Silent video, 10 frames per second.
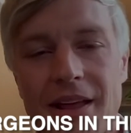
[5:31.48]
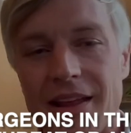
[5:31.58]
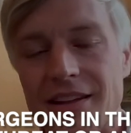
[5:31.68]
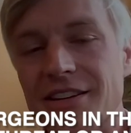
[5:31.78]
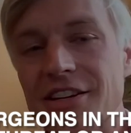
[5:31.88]

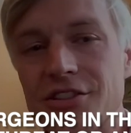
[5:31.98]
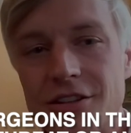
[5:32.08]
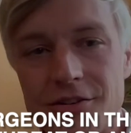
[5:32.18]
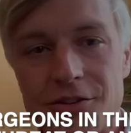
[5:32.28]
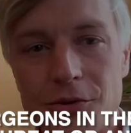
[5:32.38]

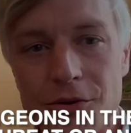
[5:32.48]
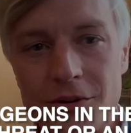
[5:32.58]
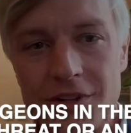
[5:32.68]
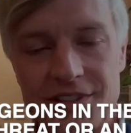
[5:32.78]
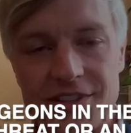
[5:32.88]
additional
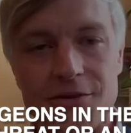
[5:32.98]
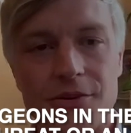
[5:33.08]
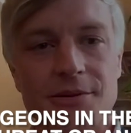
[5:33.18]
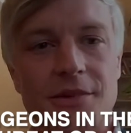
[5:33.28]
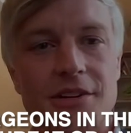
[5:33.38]
tool in the
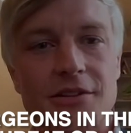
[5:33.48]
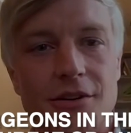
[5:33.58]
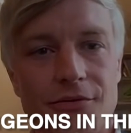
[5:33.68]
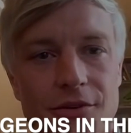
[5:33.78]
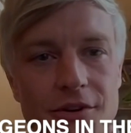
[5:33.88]
treatment
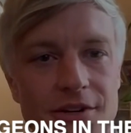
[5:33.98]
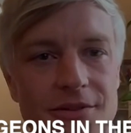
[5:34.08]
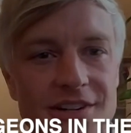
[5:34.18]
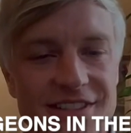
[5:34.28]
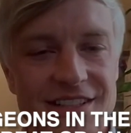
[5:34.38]
of chronic
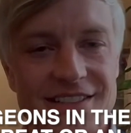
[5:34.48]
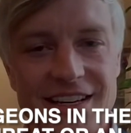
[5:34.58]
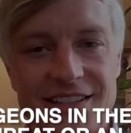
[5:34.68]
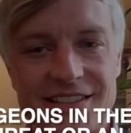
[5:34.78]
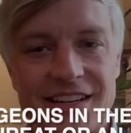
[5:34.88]

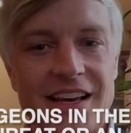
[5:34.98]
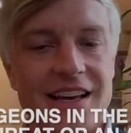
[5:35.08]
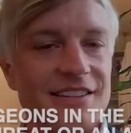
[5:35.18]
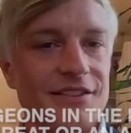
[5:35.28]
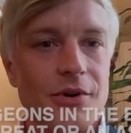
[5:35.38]
rhinosinusitis
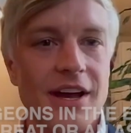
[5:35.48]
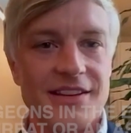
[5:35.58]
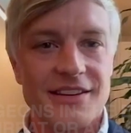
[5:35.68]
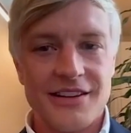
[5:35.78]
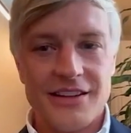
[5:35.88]
as a
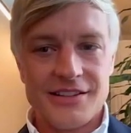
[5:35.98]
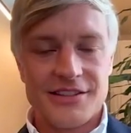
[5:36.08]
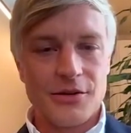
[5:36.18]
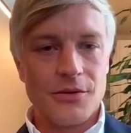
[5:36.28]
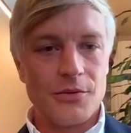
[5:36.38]
threat.
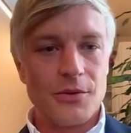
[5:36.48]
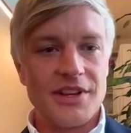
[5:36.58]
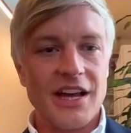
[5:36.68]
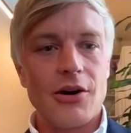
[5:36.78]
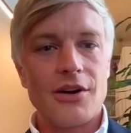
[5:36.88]
So we
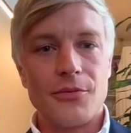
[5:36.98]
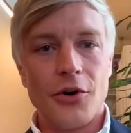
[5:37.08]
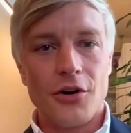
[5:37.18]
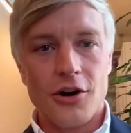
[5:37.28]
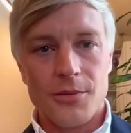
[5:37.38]
now have
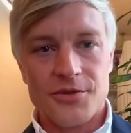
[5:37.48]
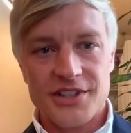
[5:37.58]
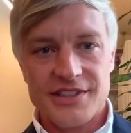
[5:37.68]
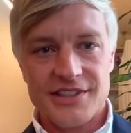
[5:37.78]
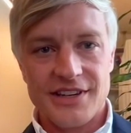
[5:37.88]
more
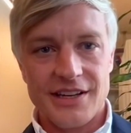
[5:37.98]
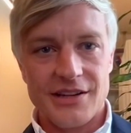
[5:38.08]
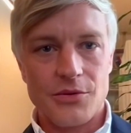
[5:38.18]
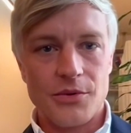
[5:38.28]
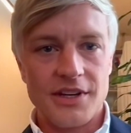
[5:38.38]
options,
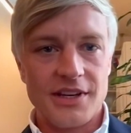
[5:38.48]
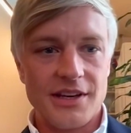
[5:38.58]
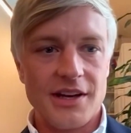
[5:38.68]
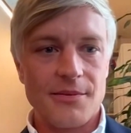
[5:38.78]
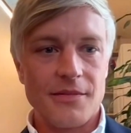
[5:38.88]
and we
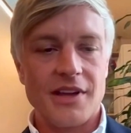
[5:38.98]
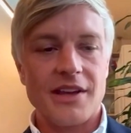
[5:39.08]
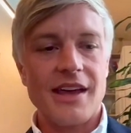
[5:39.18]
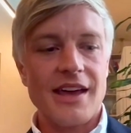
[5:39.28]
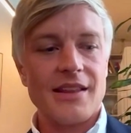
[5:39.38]

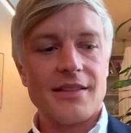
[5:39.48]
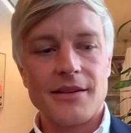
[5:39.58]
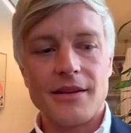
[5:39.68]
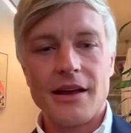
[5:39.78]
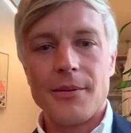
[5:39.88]
can